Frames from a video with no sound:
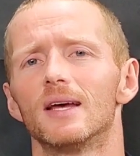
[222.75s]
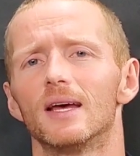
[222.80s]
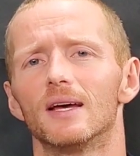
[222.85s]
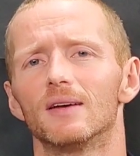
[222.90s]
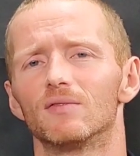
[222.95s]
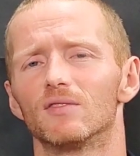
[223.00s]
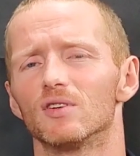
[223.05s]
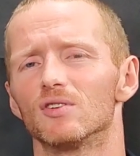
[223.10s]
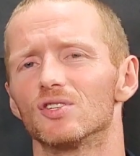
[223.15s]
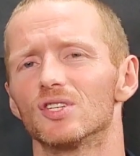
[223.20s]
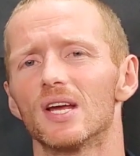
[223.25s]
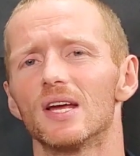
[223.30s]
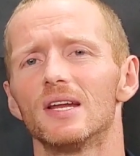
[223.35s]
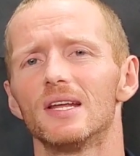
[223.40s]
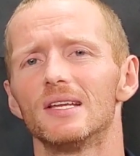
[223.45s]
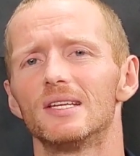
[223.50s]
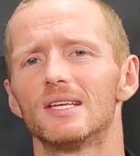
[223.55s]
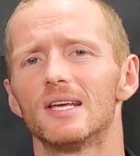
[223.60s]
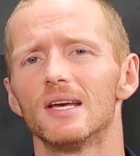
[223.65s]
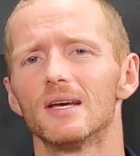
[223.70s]
If there's
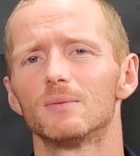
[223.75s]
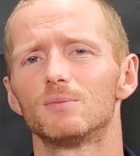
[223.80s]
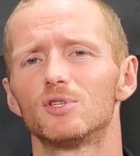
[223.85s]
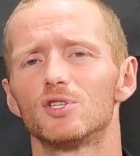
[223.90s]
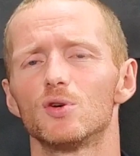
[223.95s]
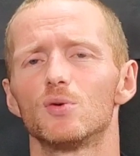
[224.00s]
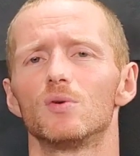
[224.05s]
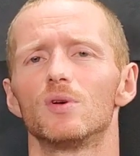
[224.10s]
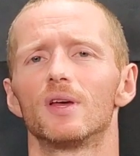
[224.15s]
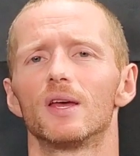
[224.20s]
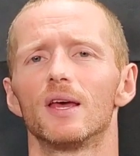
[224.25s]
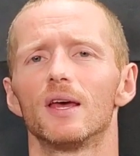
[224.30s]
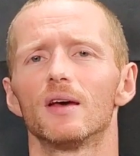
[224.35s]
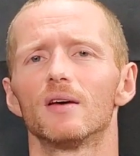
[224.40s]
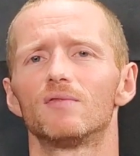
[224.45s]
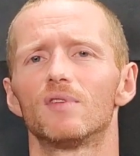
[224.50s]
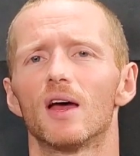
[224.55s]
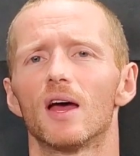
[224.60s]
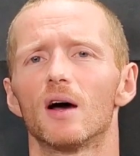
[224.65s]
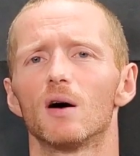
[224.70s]
any tips you can
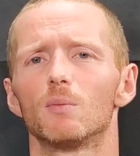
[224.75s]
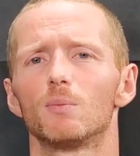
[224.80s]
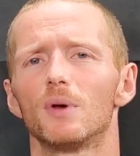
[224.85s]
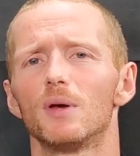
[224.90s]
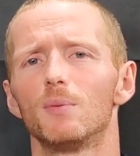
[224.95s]
give to help